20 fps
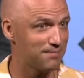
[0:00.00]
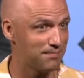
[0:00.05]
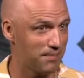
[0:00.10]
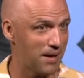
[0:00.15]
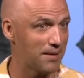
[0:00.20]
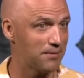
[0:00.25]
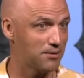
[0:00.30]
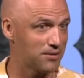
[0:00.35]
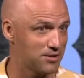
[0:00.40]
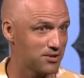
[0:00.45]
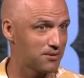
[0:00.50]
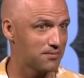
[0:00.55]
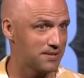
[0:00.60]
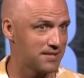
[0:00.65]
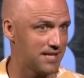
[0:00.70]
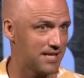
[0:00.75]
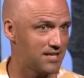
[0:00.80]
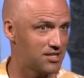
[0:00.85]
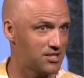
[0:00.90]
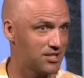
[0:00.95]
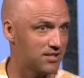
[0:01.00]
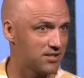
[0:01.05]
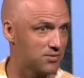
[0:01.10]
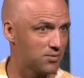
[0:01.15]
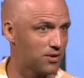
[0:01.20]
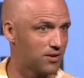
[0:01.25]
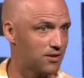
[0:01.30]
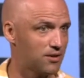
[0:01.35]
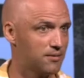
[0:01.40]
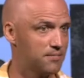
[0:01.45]
Bible interpretation is
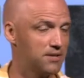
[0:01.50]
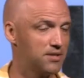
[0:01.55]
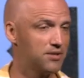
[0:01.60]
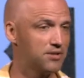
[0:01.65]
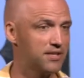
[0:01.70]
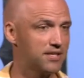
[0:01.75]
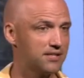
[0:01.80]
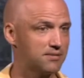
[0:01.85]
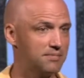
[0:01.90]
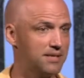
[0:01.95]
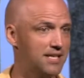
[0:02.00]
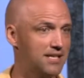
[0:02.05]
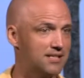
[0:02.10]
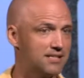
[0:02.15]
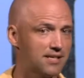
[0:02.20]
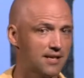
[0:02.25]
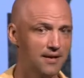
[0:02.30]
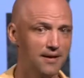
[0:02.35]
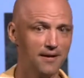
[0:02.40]
what hermeneutics means,